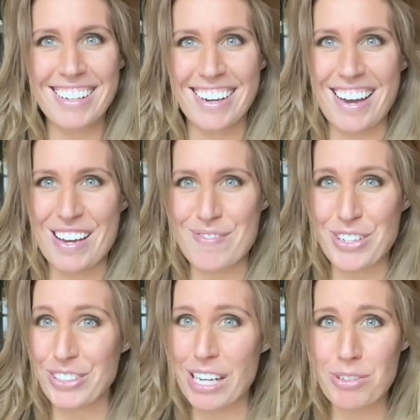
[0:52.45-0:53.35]
Um,
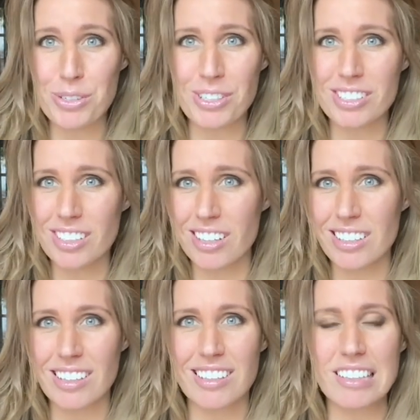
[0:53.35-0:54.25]
usually outdoors,
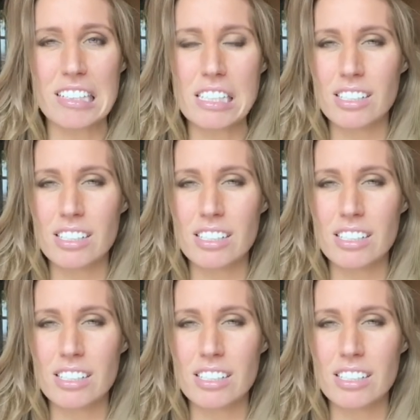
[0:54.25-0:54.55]
hiking,